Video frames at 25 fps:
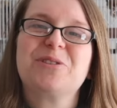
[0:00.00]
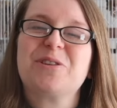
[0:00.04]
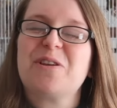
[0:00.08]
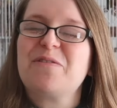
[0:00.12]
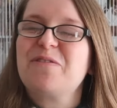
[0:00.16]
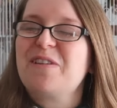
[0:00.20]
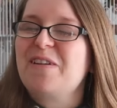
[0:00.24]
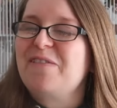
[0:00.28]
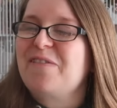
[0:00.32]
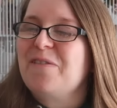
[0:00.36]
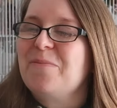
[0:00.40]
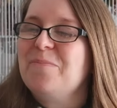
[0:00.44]
So
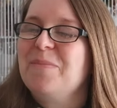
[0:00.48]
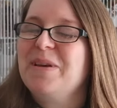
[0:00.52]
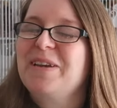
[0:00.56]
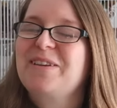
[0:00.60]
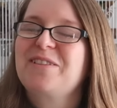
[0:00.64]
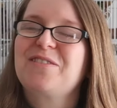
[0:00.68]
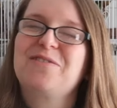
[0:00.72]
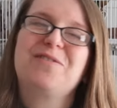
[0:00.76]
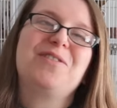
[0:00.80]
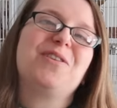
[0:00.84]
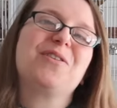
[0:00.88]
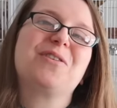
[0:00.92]
if you have a
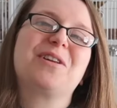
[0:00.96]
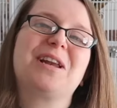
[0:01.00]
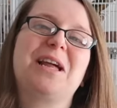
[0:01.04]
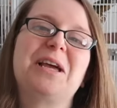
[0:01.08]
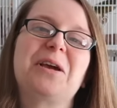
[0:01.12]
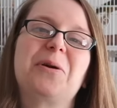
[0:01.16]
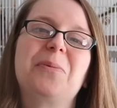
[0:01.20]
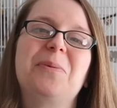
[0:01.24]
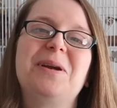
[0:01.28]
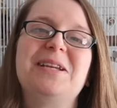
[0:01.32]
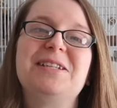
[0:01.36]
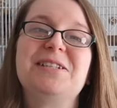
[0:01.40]
mixed flock
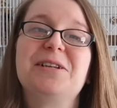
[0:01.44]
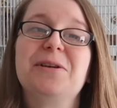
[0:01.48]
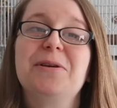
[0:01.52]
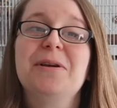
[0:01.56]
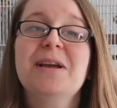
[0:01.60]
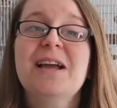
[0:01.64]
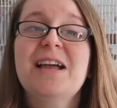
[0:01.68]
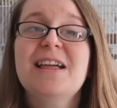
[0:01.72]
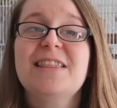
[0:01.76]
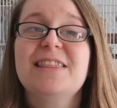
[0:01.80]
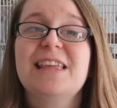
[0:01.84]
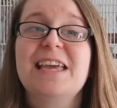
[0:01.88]
like we
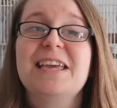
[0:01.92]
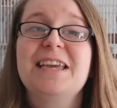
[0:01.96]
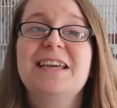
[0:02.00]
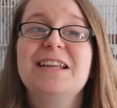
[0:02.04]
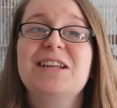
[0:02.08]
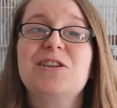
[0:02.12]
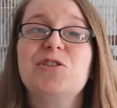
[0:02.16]
do, they can